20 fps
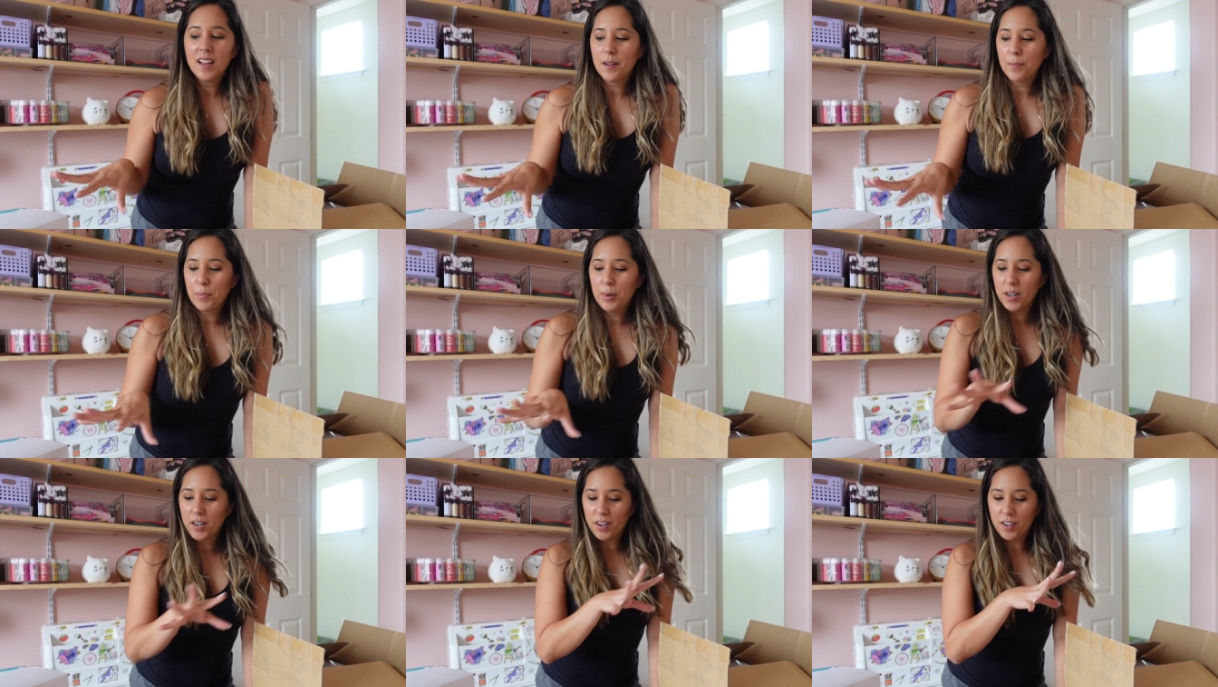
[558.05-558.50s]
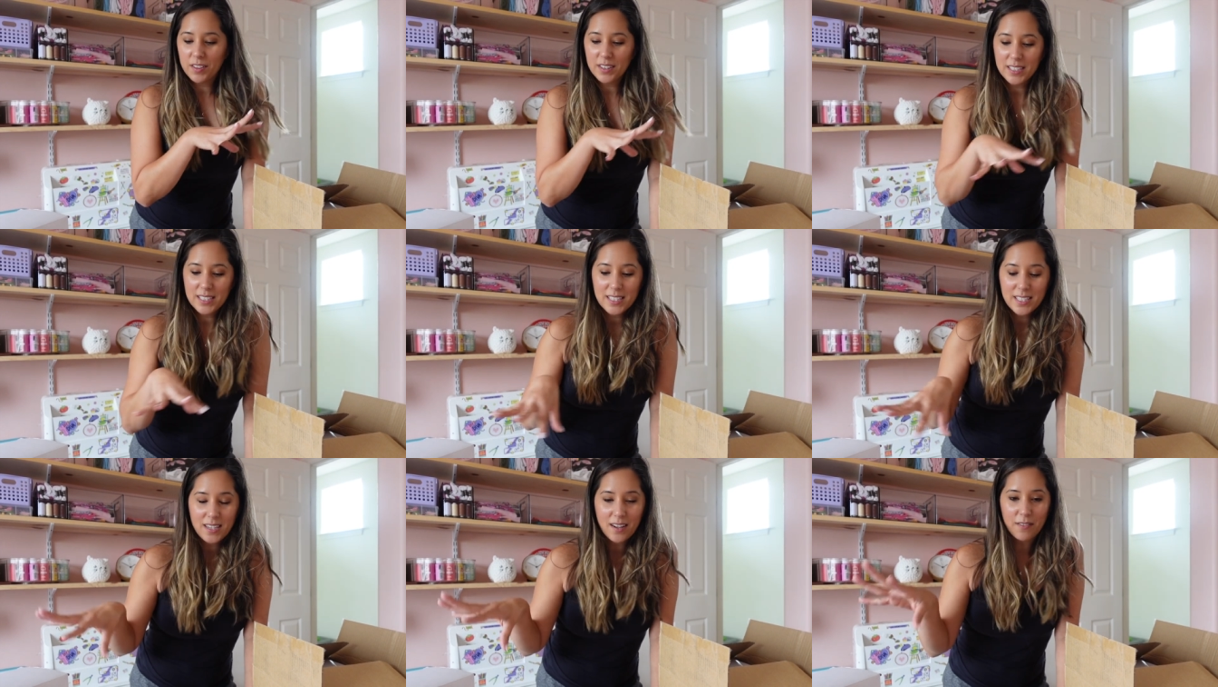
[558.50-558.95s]
put all
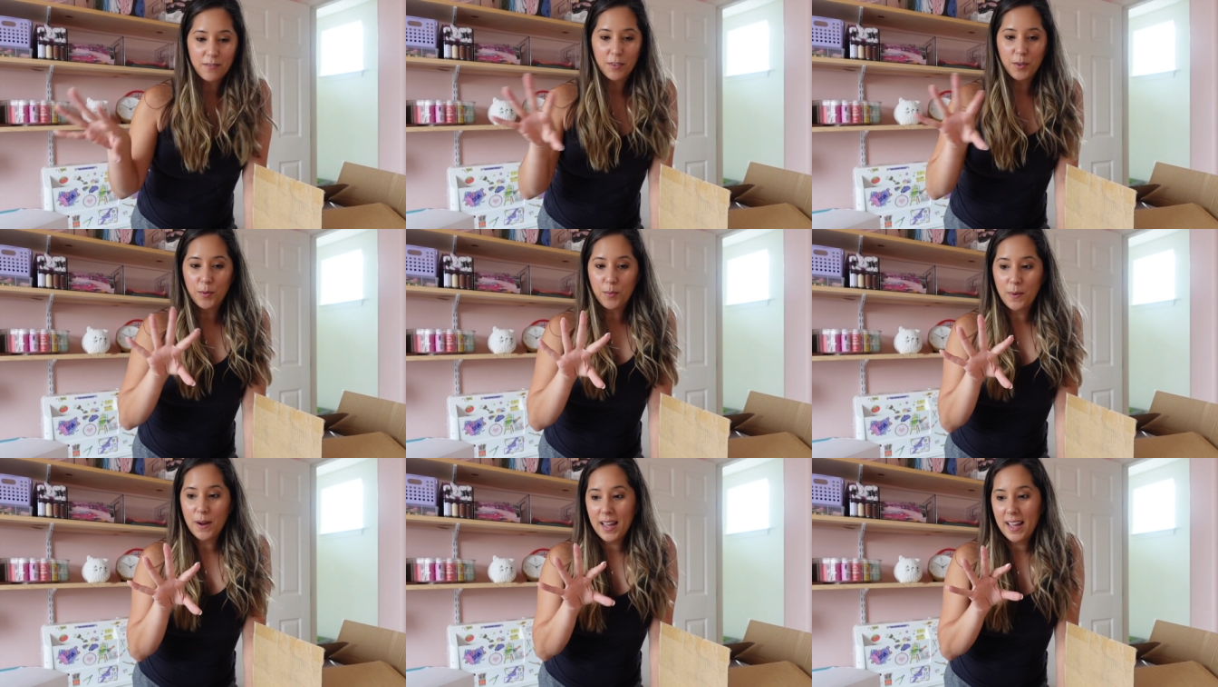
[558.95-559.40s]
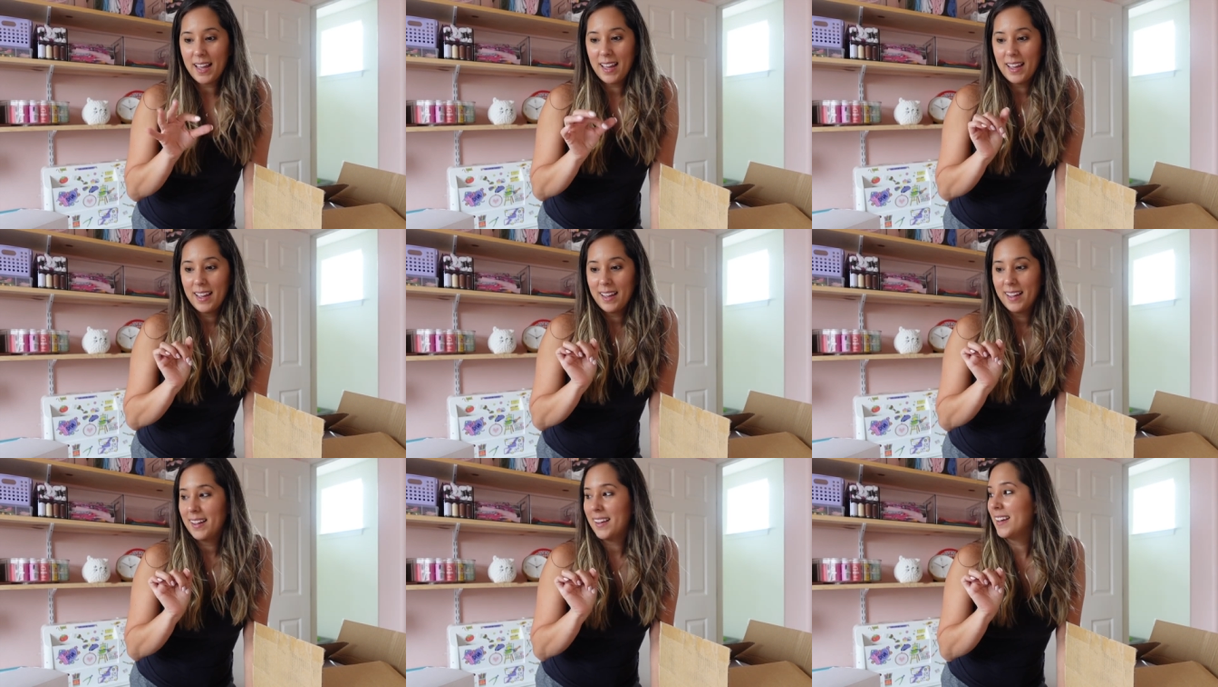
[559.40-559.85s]
this stuff
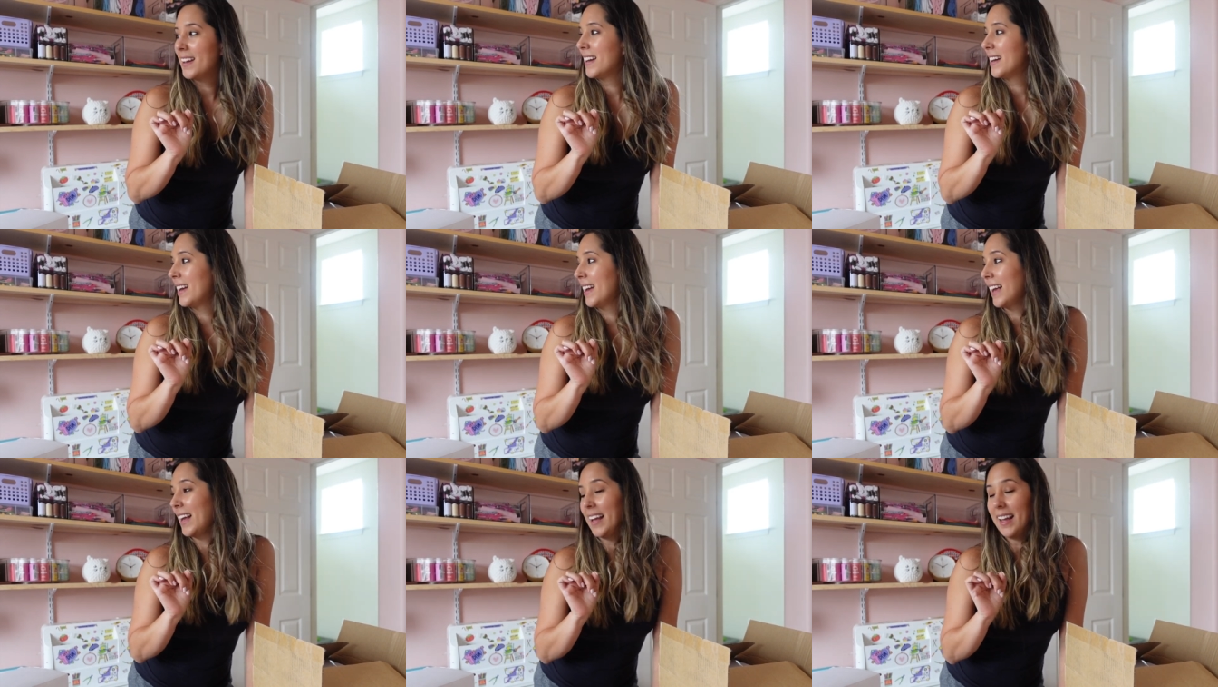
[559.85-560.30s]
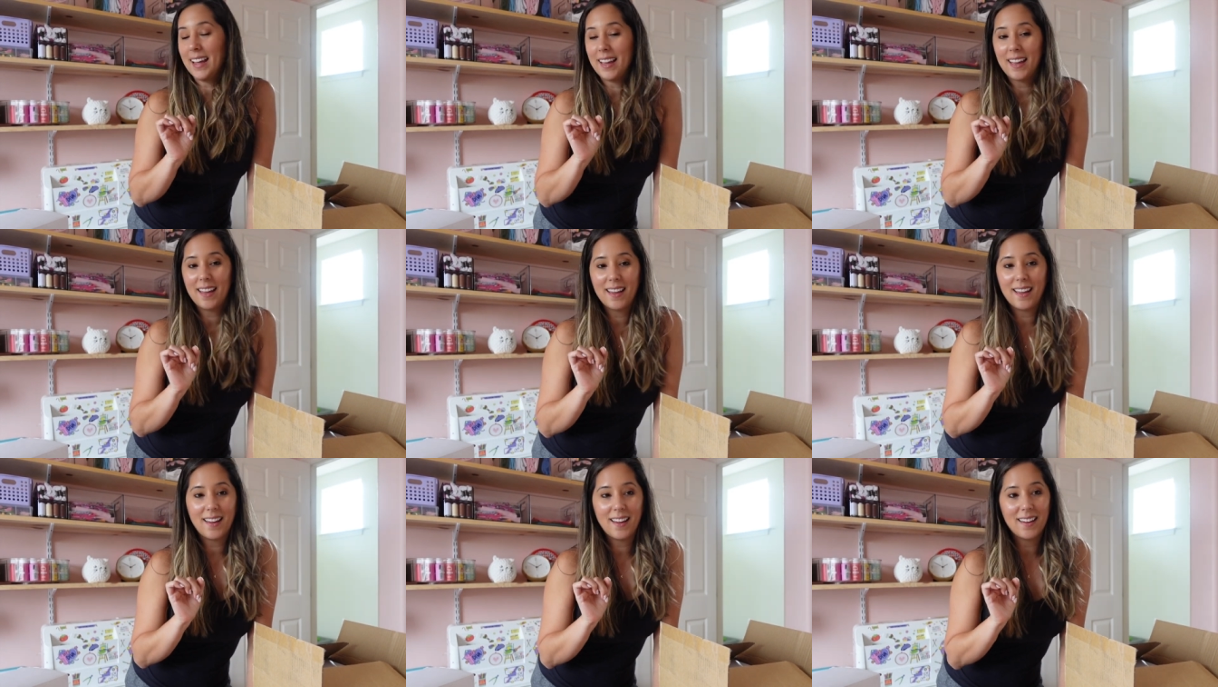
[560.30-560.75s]
away,
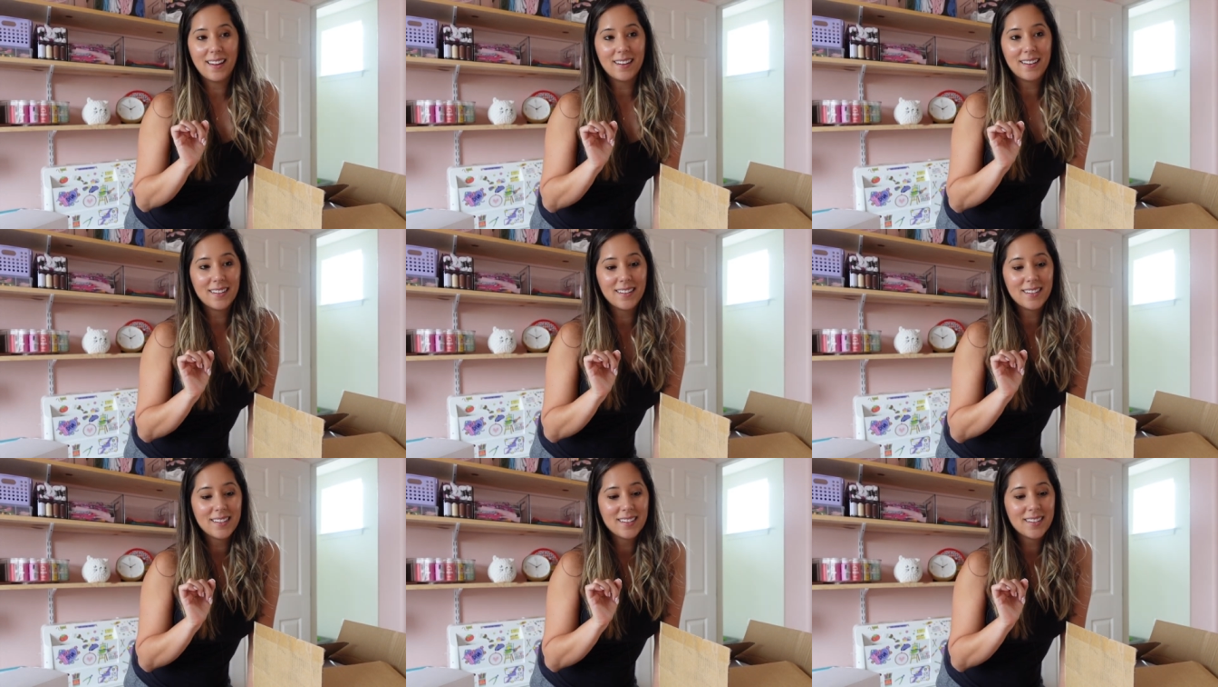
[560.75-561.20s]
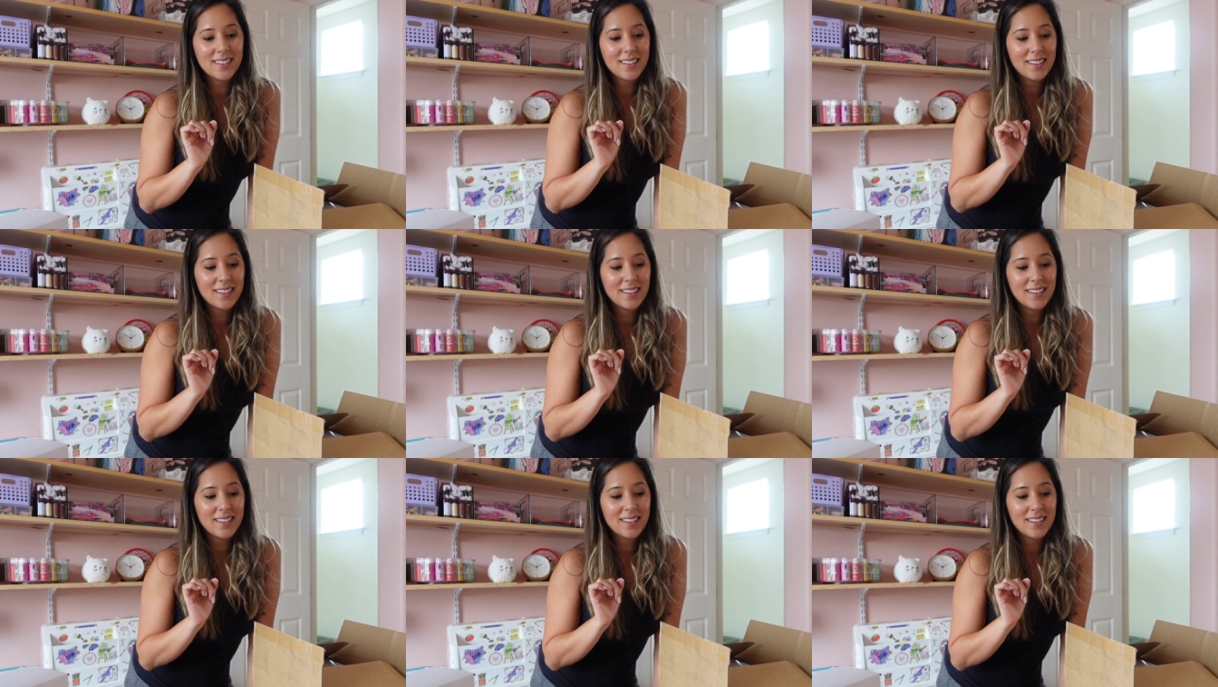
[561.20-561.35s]
and